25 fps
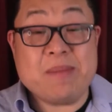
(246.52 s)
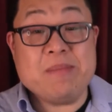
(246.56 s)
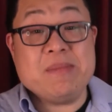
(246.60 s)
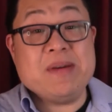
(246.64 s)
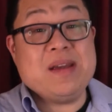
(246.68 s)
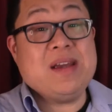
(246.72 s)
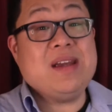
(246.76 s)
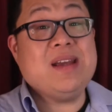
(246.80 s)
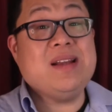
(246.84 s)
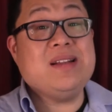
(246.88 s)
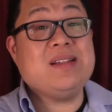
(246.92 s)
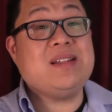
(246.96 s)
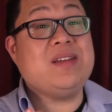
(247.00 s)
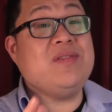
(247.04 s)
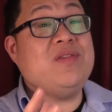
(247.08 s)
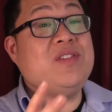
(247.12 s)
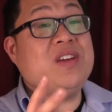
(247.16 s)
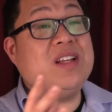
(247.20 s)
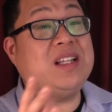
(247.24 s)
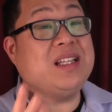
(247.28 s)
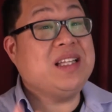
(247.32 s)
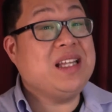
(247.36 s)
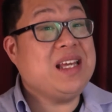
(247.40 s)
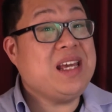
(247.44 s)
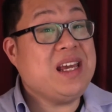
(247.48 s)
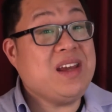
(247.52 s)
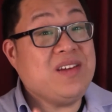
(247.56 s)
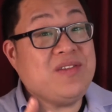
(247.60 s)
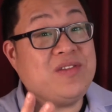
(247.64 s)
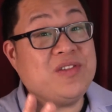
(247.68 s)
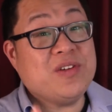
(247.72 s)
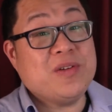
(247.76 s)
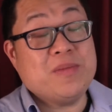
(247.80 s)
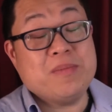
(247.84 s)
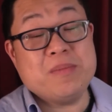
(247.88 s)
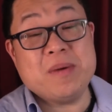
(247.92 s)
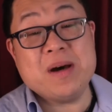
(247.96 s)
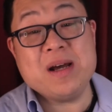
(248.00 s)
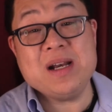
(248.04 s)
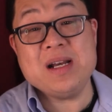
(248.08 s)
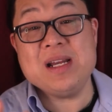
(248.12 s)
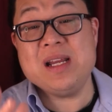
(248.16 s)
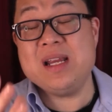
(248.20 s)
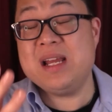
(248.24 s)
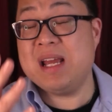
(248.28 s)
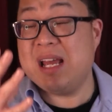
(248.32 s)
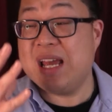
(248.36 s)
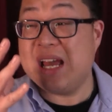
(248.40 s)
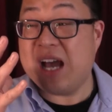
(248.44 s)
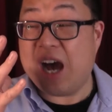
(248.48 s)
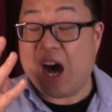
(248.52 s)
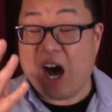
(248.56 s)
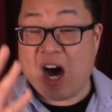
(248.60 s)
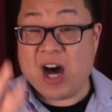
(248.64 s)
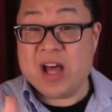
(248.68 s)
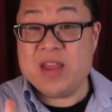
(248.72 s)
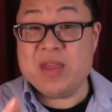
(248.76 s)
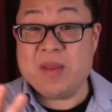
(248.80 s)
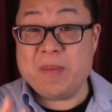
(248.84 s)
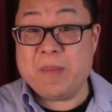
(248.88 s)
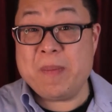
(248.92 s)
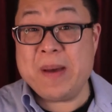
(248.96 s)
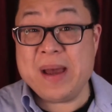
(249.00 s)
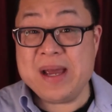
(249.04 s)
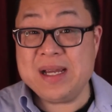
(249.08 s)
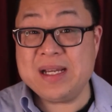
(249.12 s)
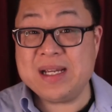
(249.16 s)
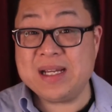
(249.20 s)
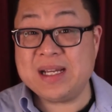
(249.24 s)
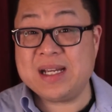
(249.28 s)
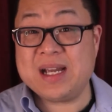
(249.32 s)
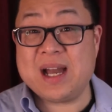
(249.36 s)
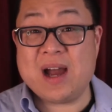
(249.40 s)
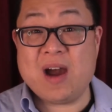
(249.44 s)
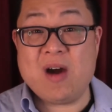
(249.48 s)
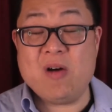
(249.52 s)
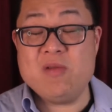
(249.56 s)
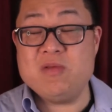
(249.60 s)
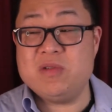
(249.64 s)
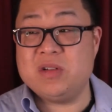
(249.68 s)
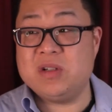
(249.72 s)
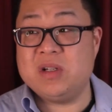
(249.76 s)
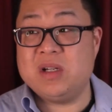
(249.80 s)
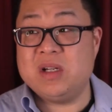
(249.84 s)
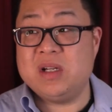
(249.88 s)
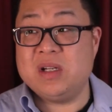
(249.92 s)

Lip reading: means if you leave your money on the bank account,